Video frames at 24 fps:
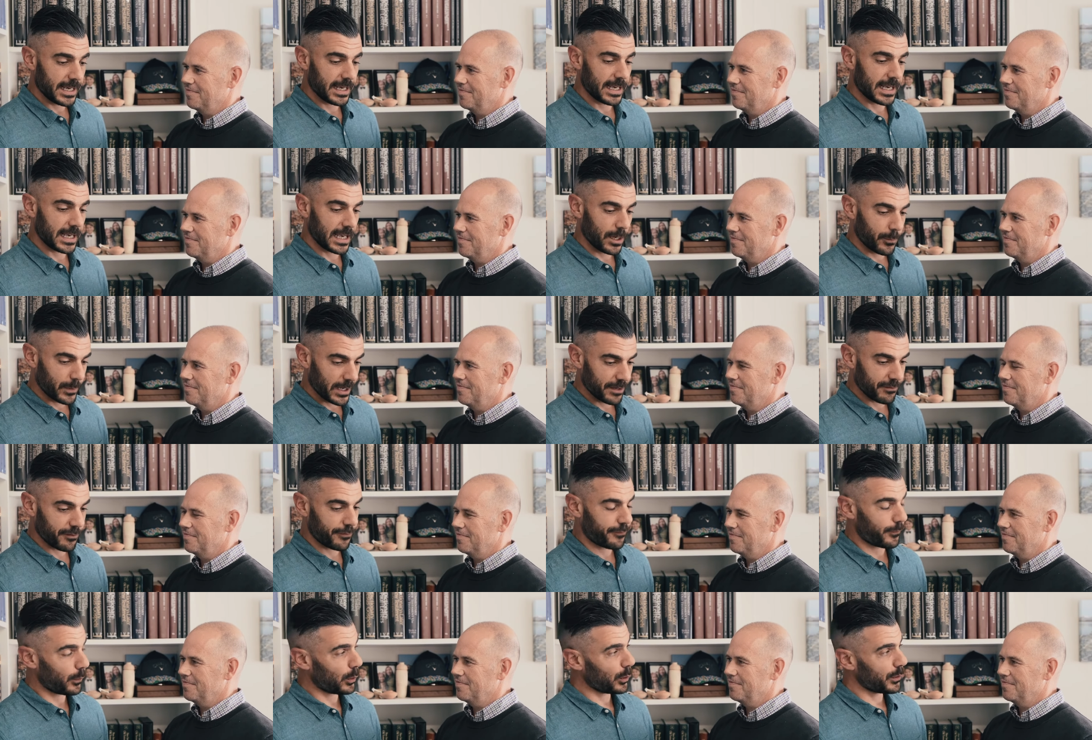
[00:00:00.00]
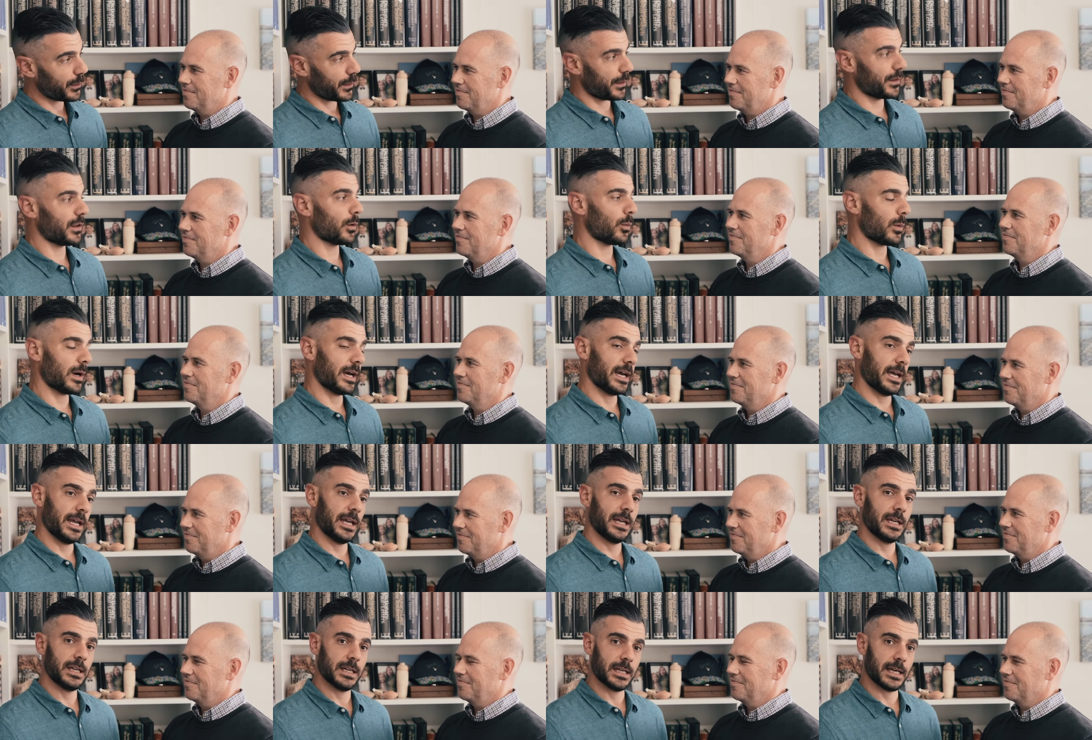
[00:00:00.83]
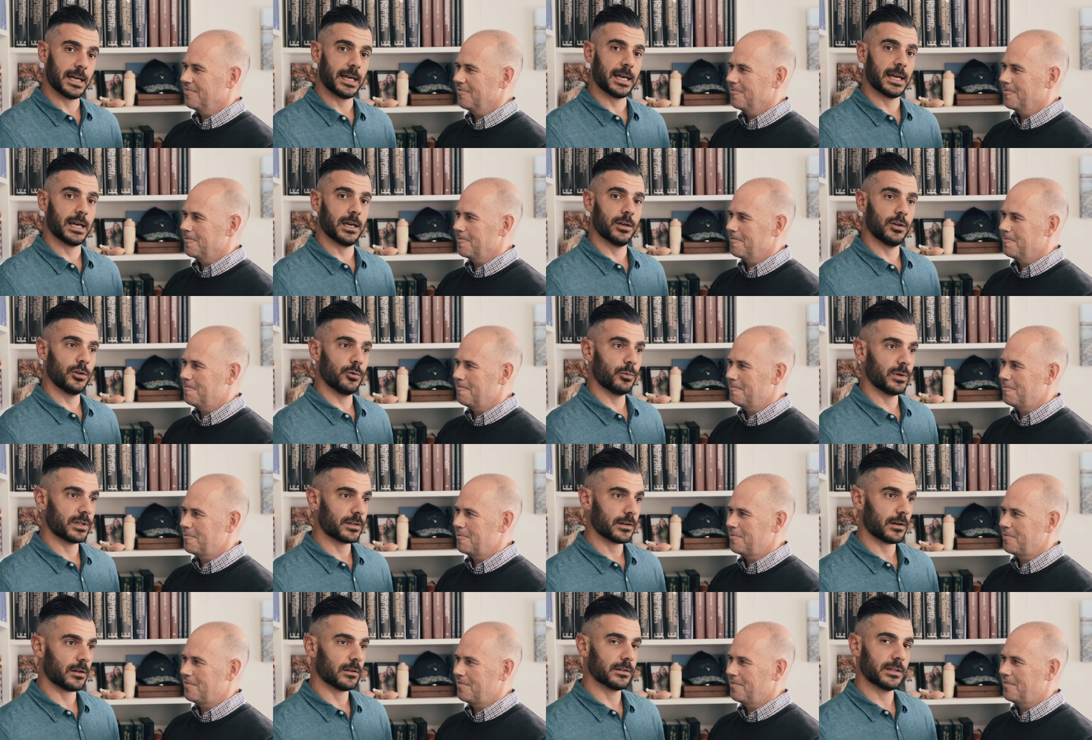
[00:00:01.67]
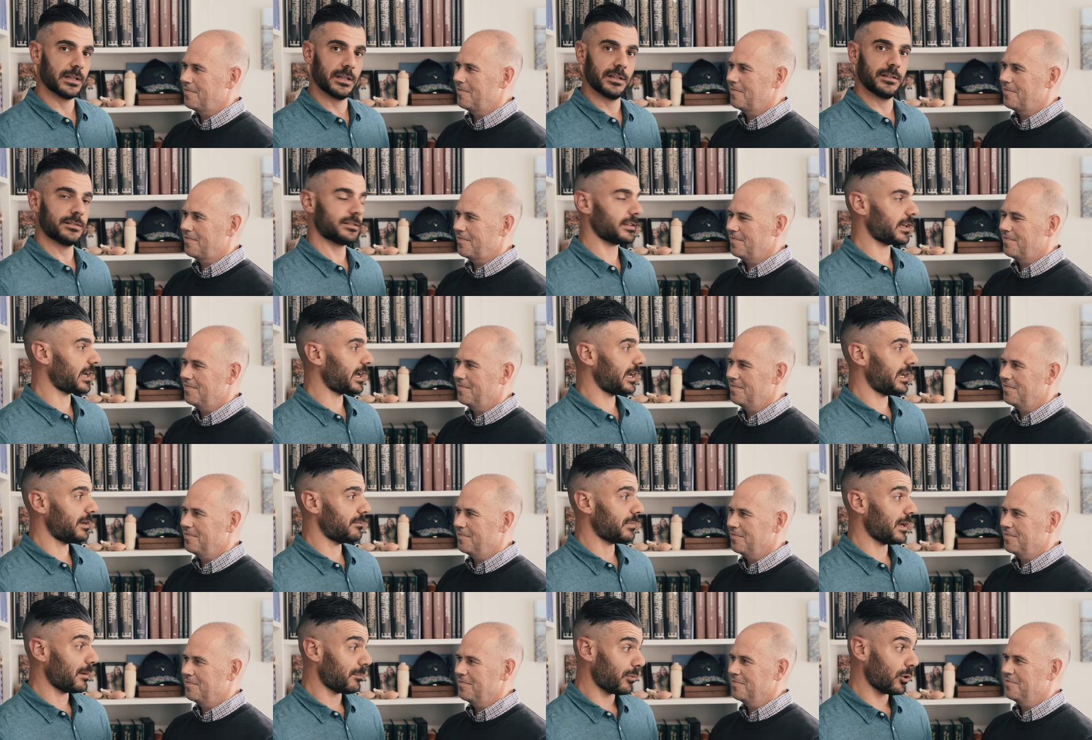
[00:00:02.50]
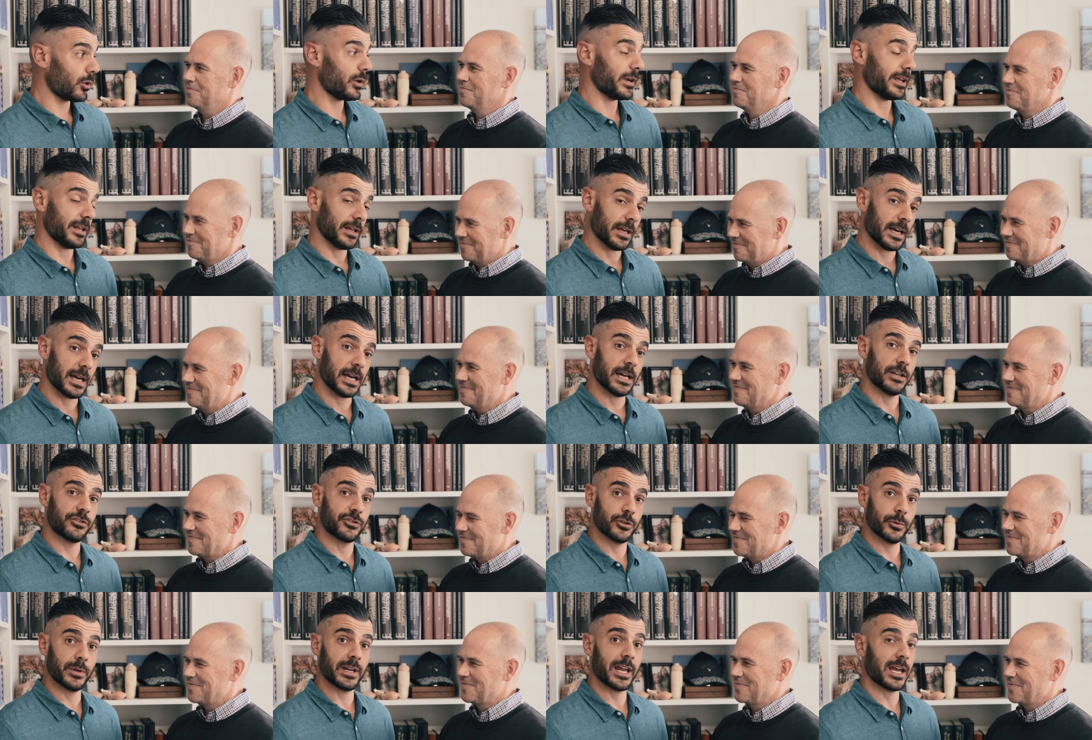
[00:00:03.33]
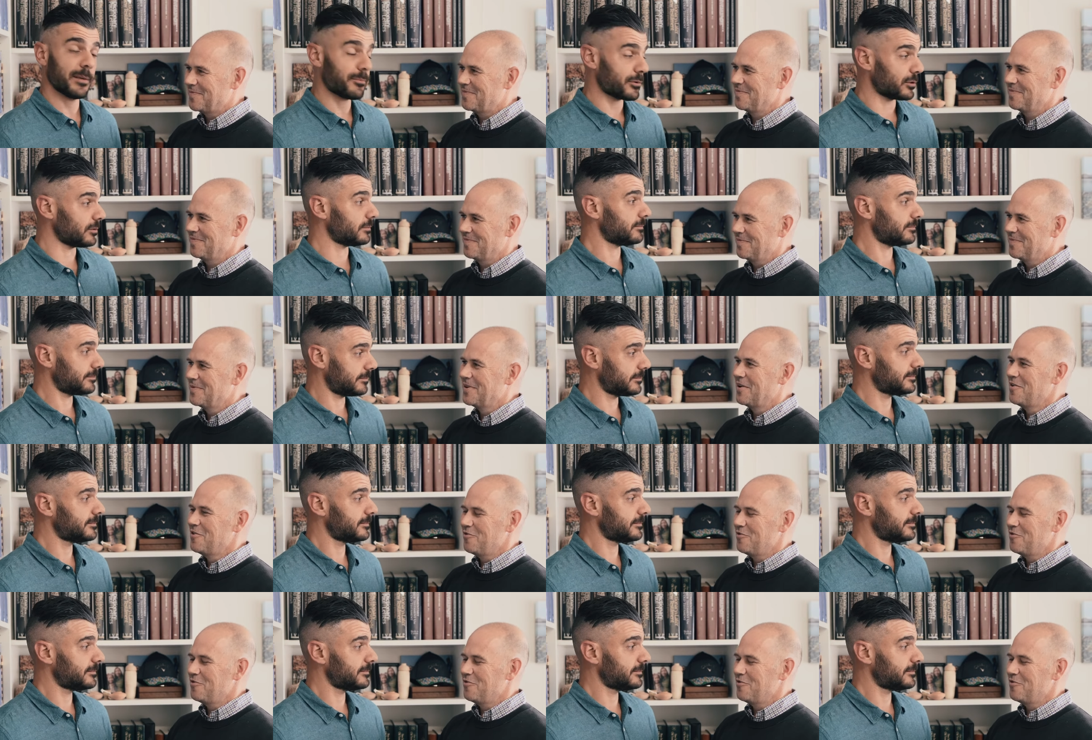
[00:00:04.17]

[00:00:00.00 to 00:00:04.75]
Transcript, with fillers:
Speaker 1: Uh, and we have a fourth on the way uh, who we're told is a, a boy uh, due in April.